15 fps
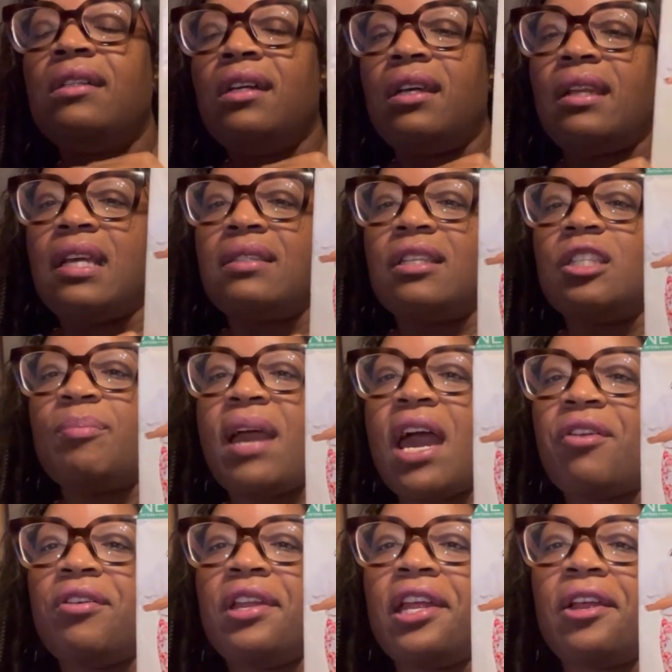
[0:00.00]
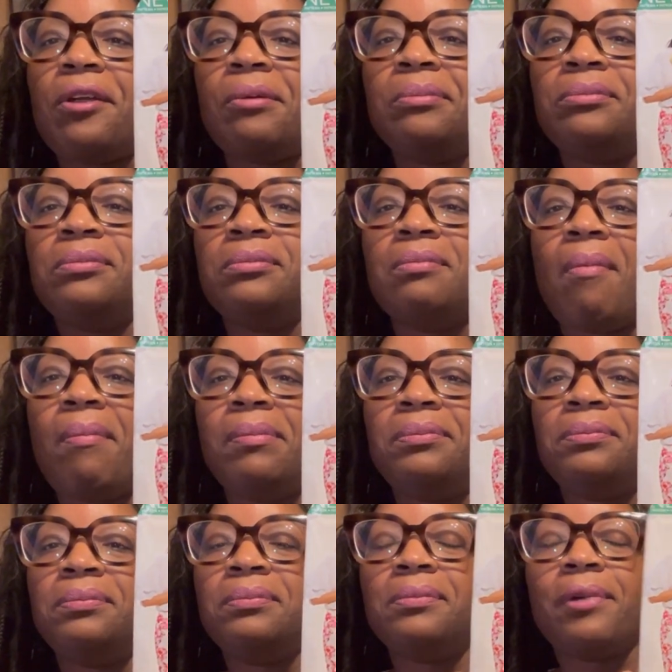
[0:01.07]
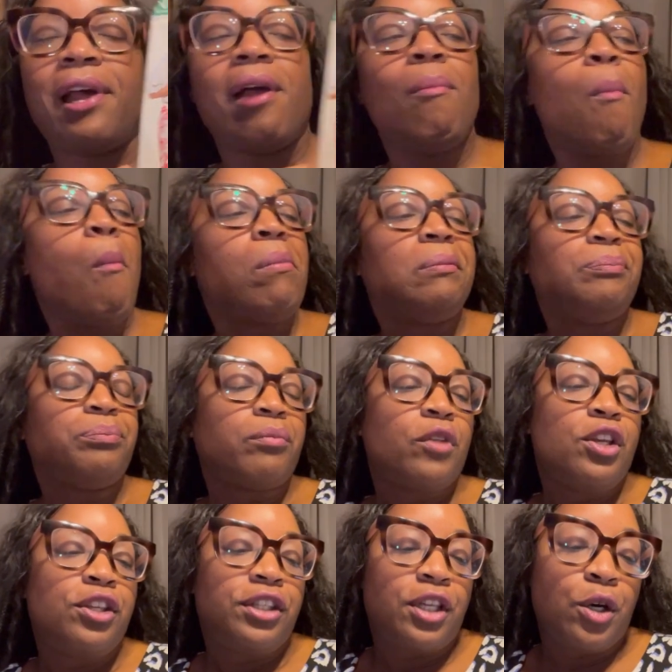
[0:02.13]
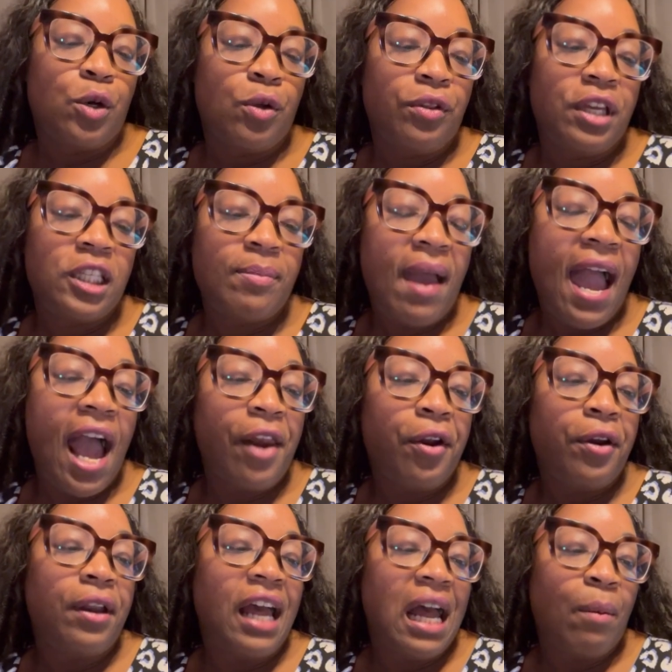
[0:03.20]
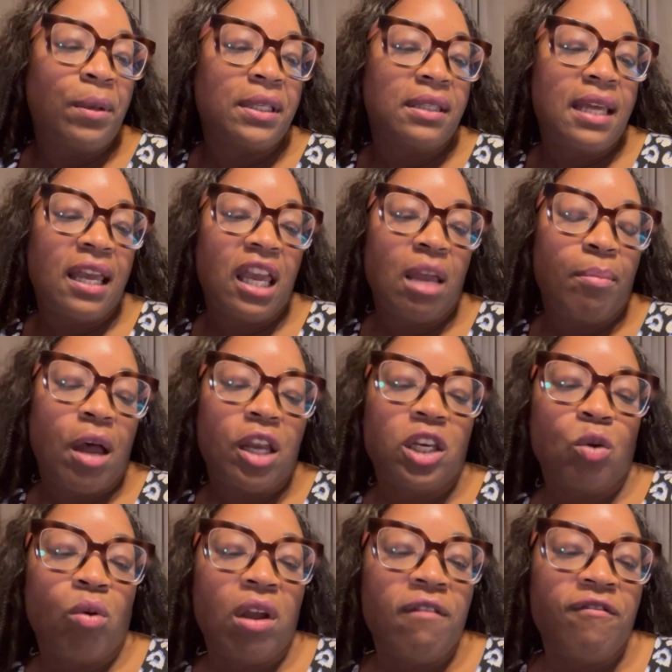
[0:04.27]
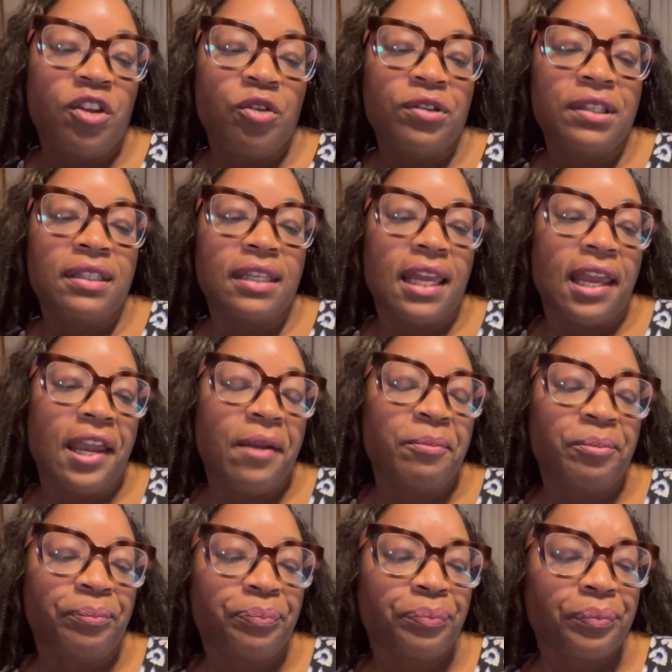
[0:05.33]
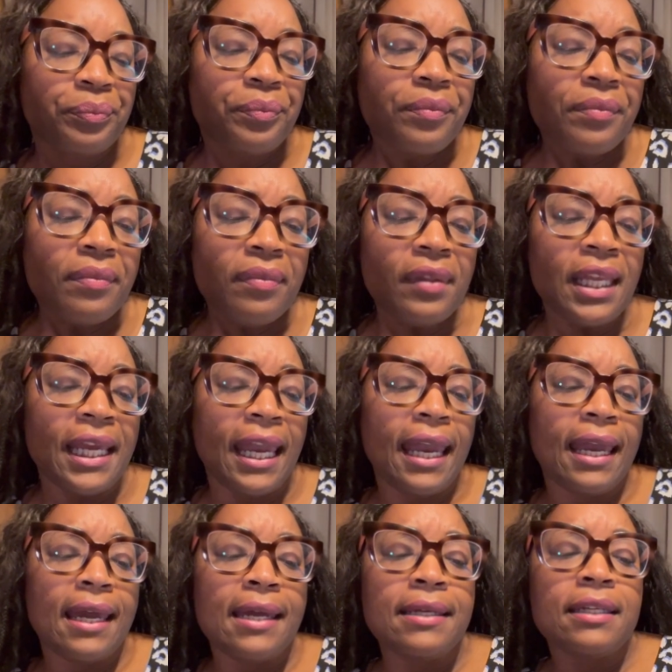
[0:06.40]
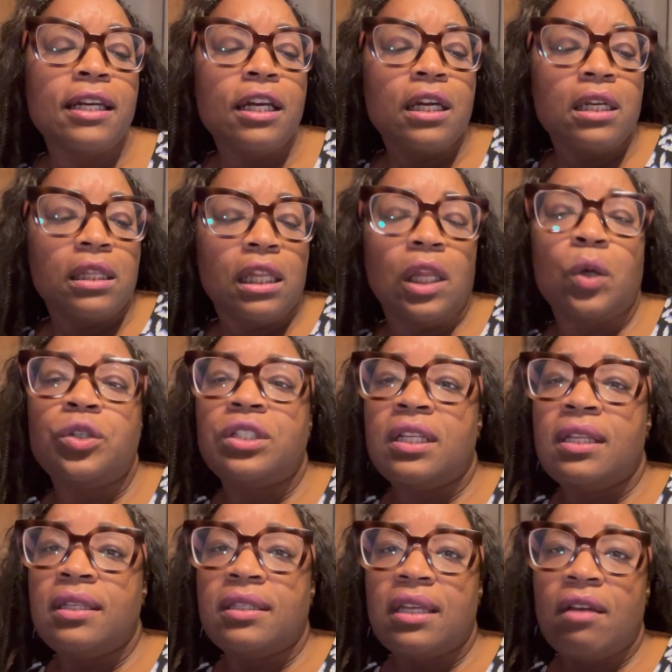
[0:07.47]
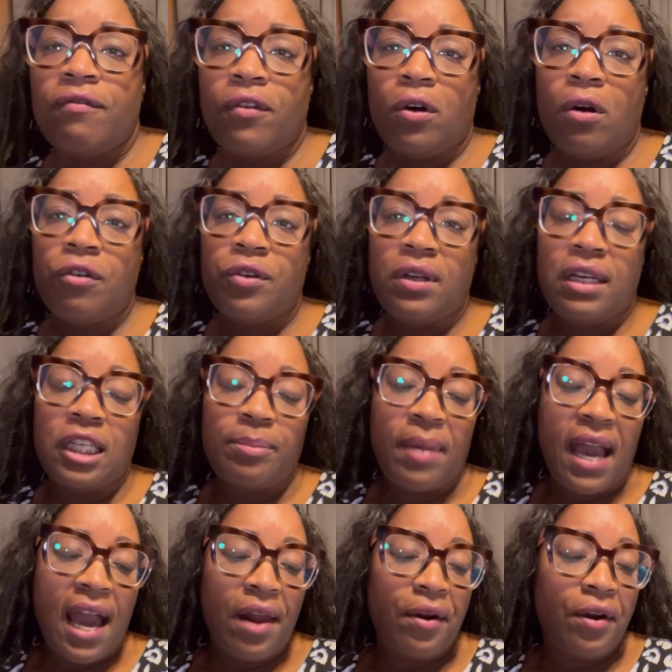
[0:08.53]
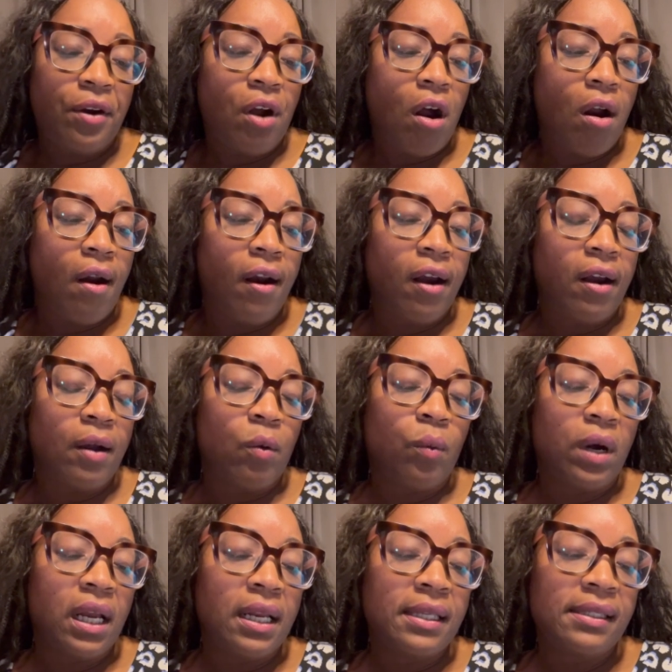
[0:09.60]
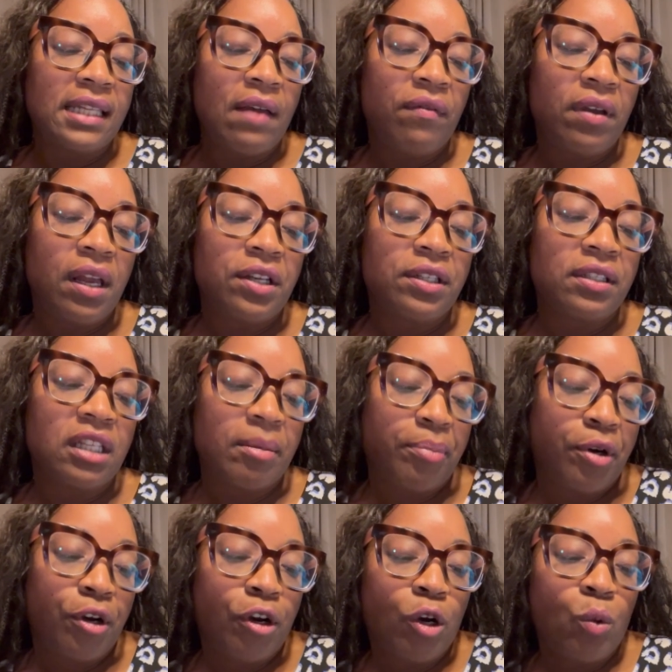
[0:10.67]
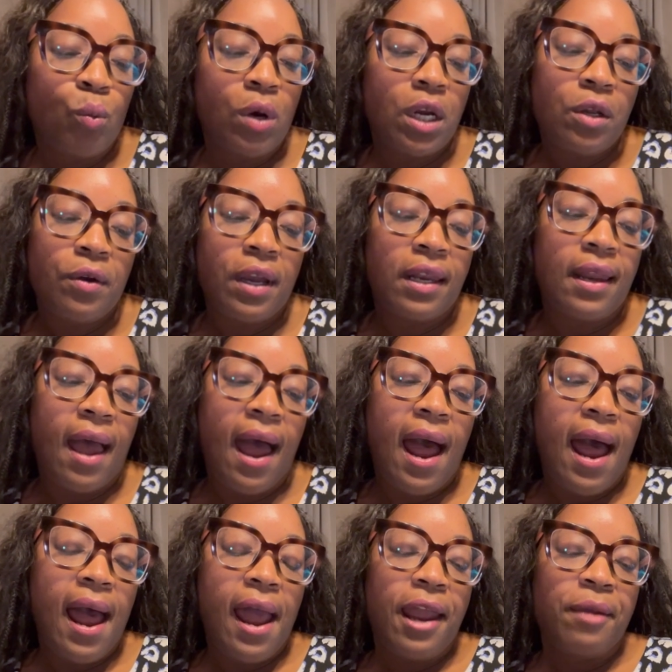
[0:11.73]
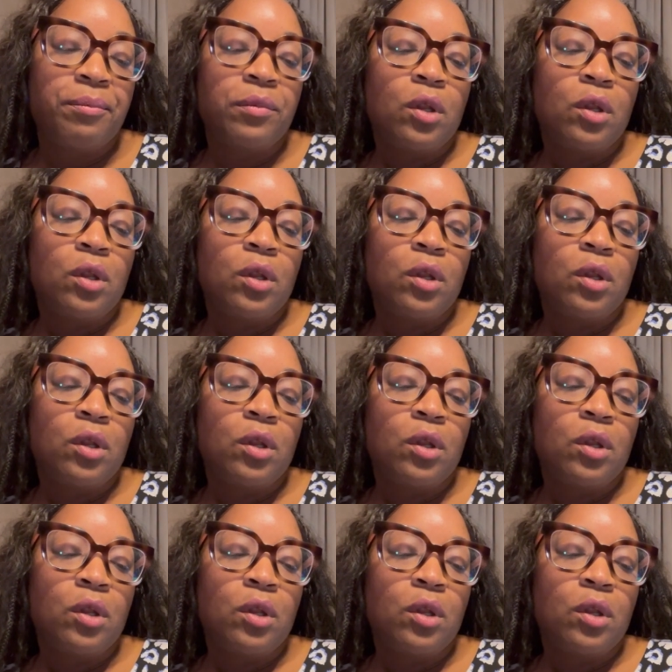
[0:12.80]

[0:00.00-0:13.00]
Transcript: And that's this pattern here. Okay. So this pattern, I was thinking about doing view C. And the notions involved in this pattern are 1 7-inch zipper, 1 hook and eye,